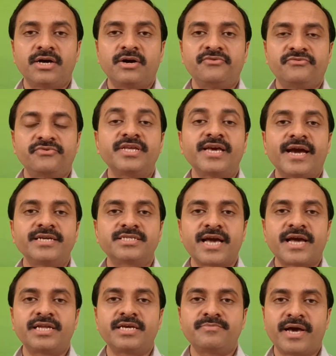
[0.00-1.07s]
of the ice
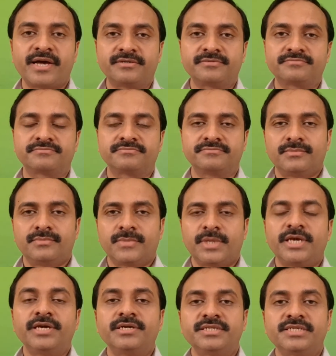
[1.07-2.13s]
candy man.
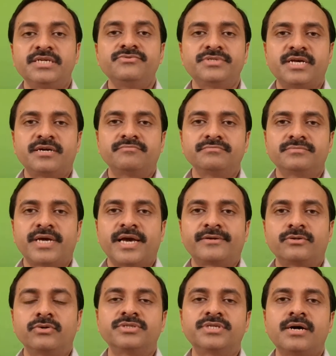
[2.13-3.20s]
He receives them
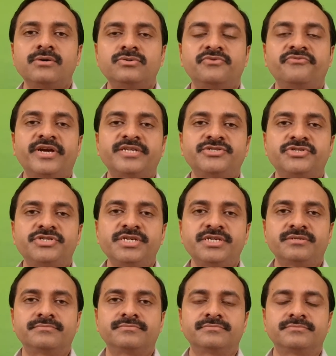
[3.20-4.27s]
and goes out to fetch
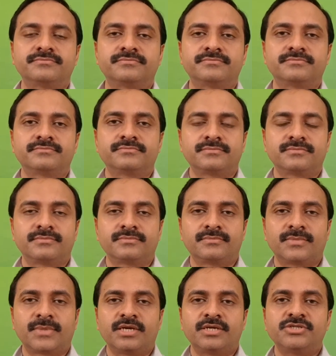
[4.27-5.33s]
tea.
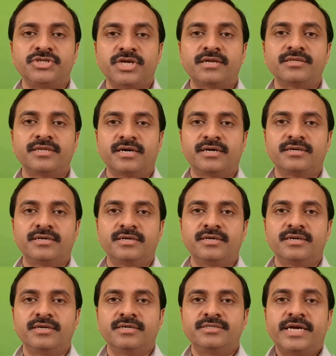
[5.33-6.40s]
Shanta
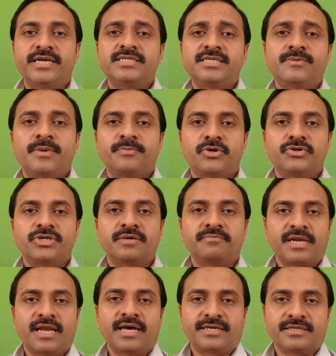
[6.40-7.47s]
tells them about her
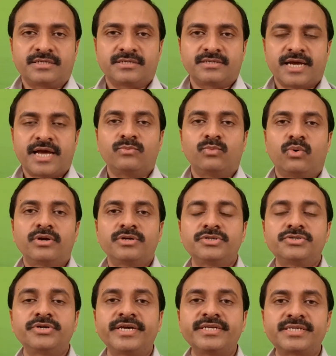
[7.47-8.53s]
plight and
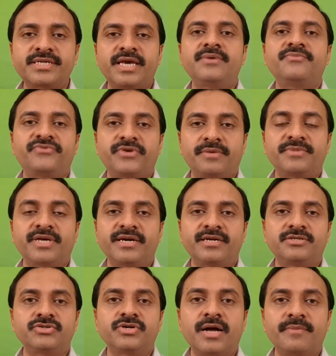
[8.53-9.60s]
wanted to escape from
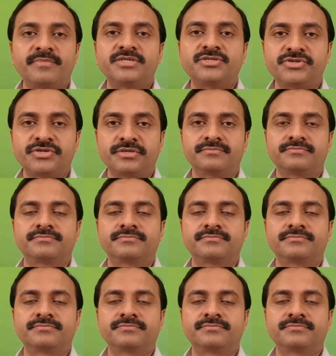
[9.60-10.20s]
there to Amritsar.